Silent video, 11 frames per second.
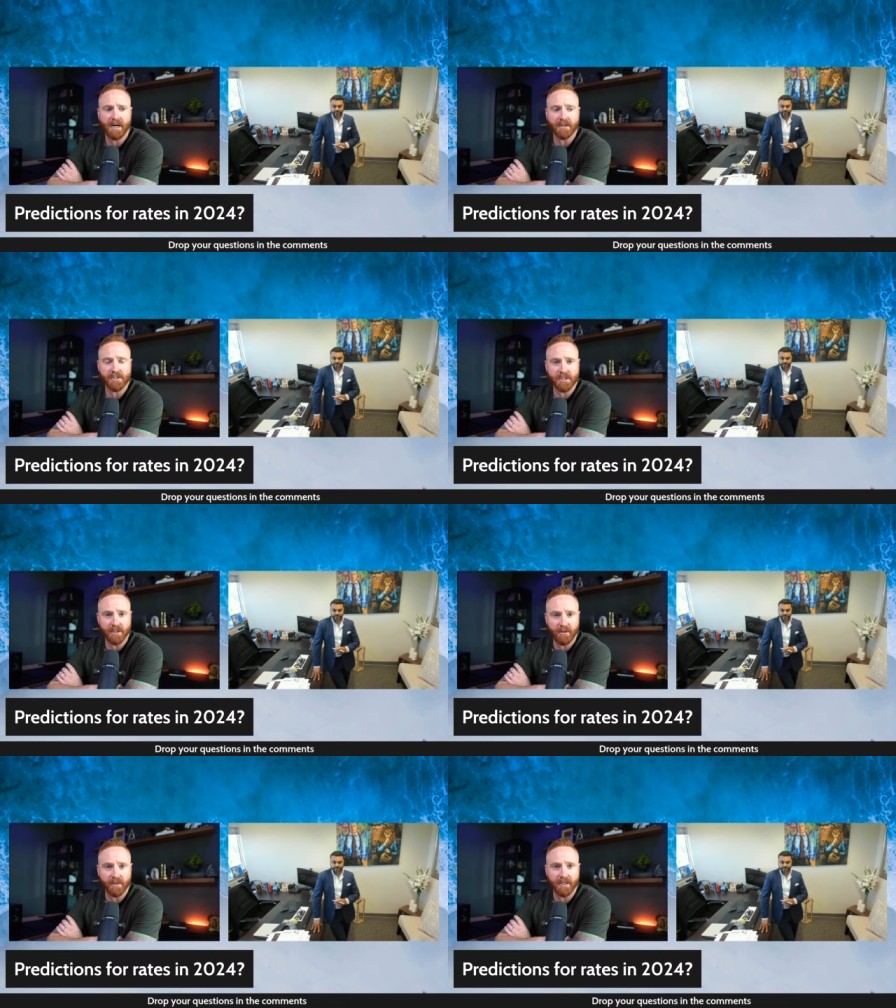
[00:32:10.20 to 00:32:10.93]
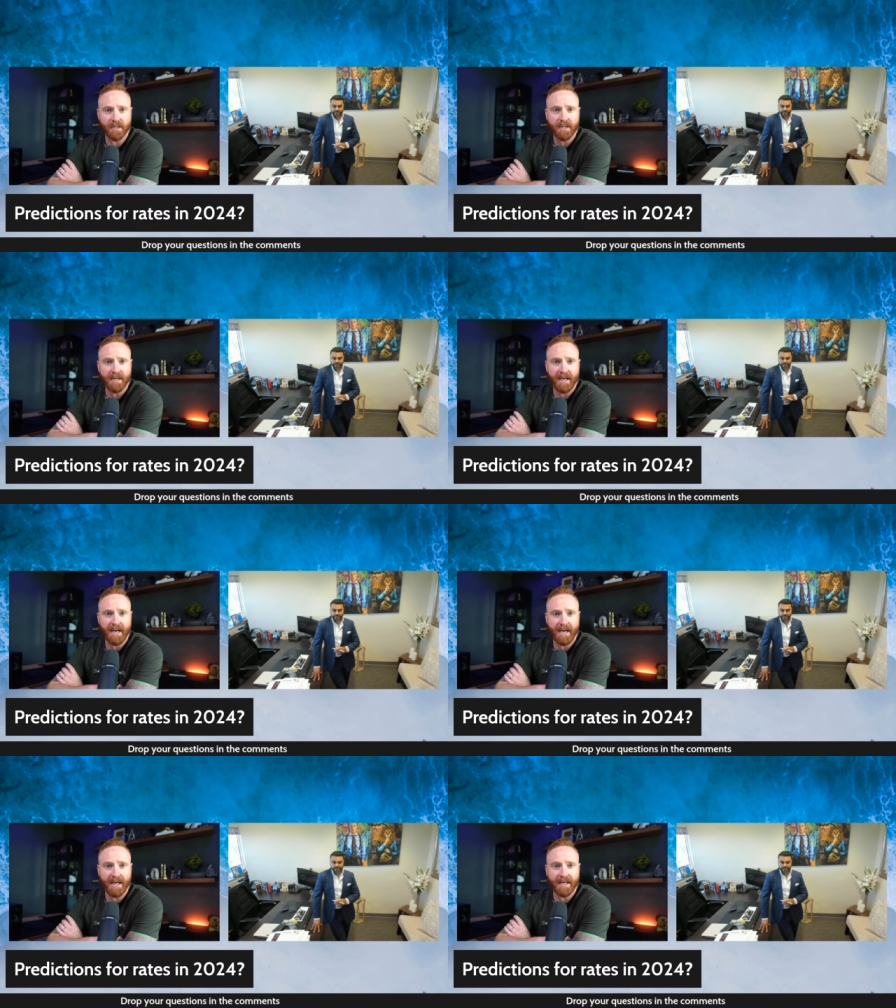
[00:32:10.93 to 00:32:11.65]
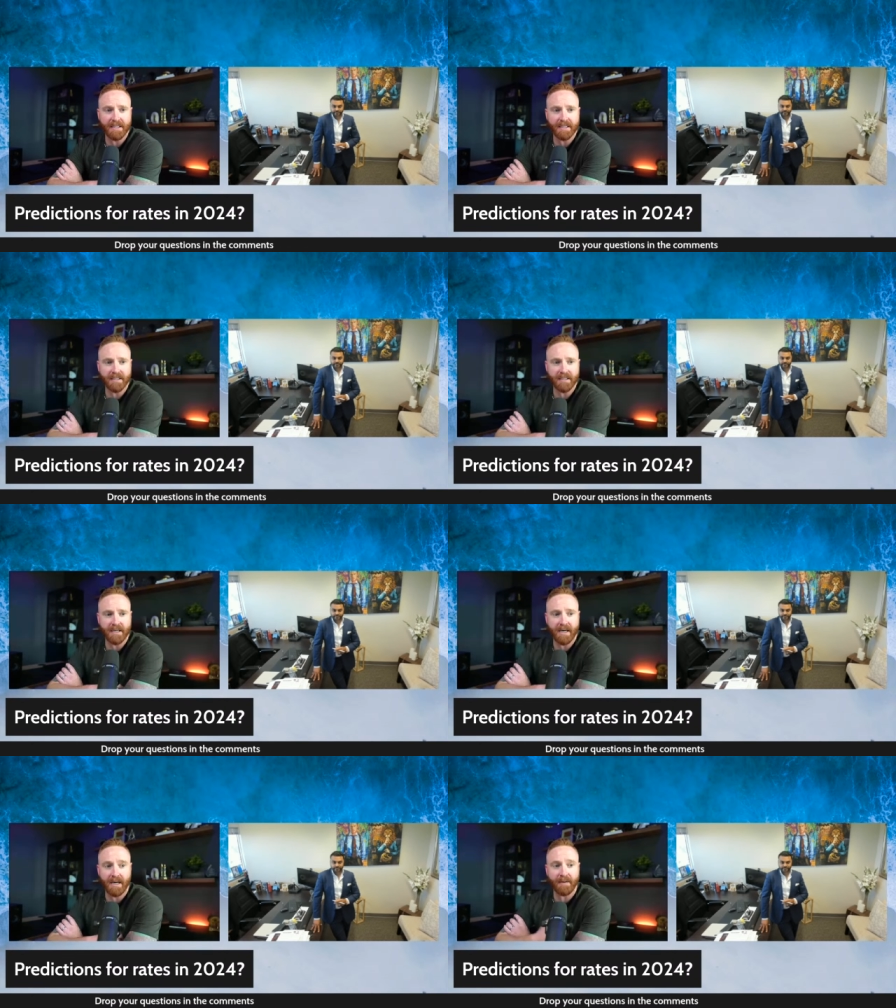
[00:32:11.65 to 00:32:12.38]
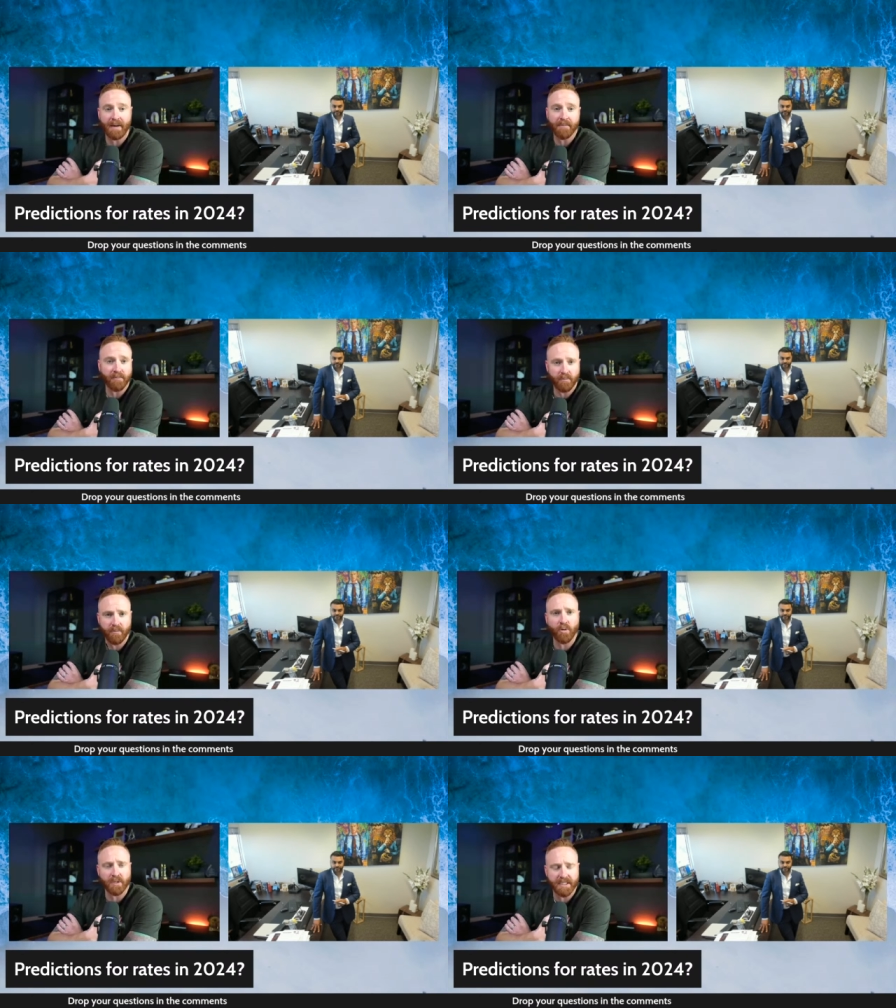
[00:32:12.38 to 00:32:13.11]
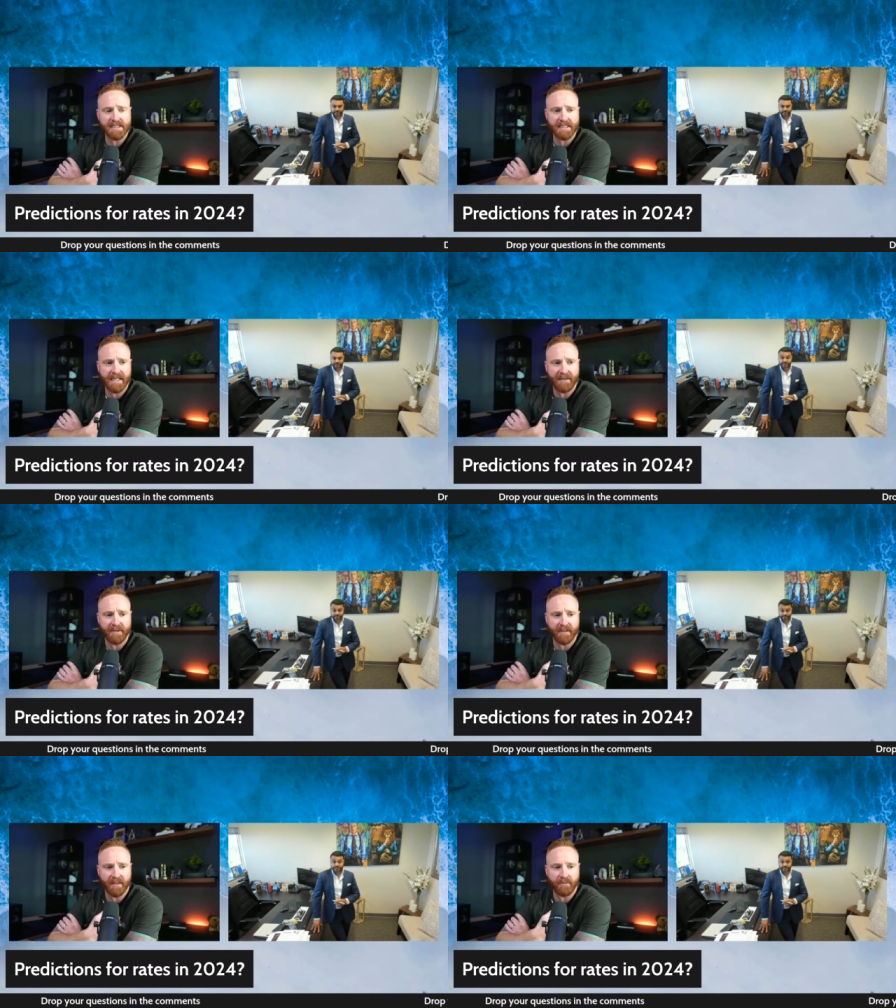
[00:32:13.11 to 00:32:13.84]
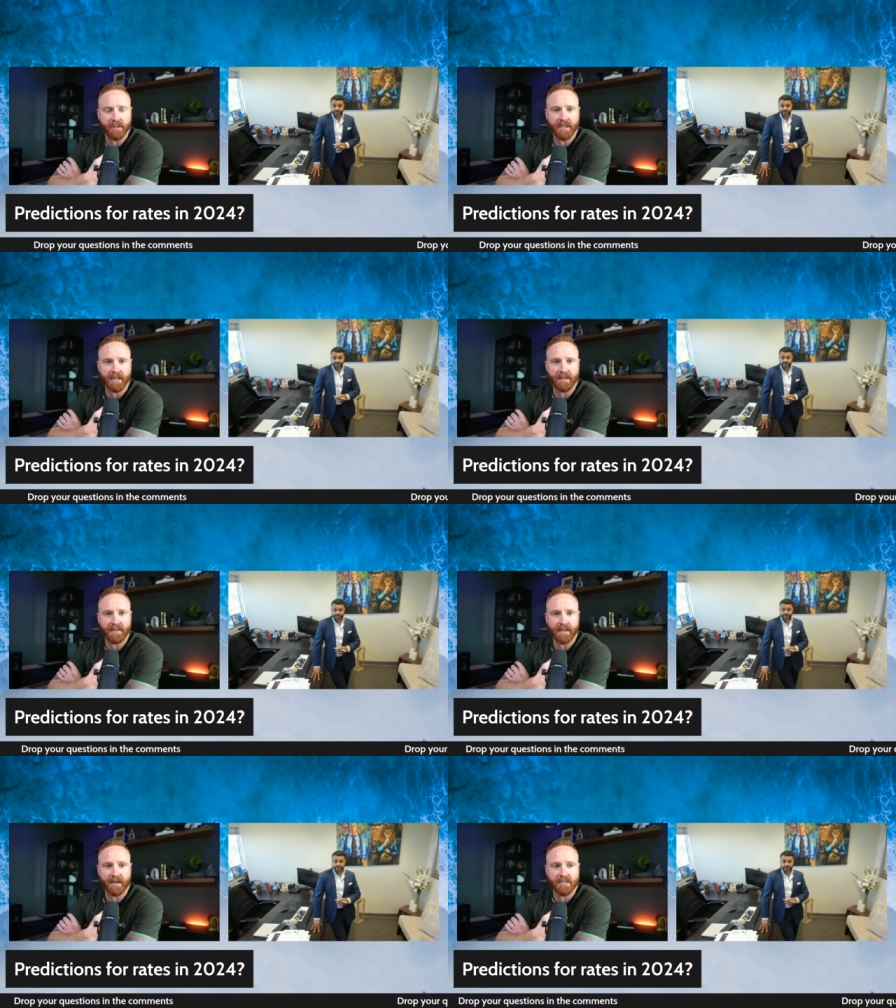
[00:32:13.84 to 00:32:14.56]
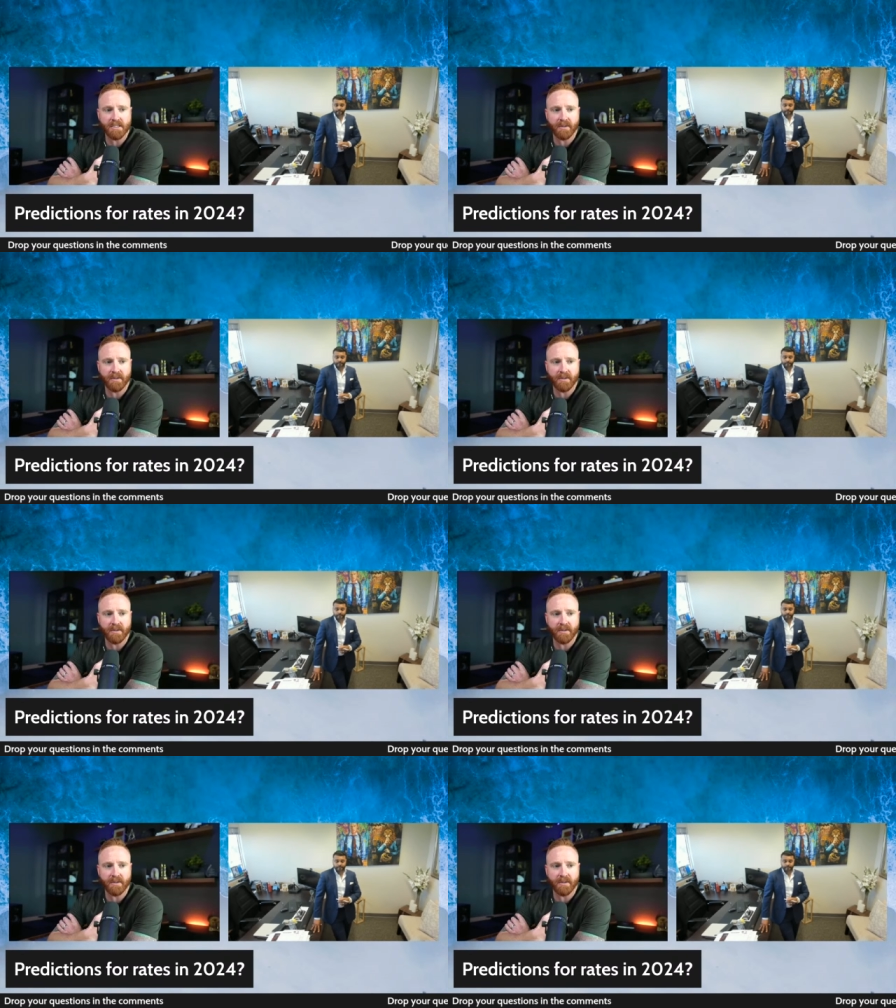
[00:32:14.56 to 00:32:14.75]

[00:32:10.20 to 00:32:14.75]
are slower and I, am more listing heavy than really anything else.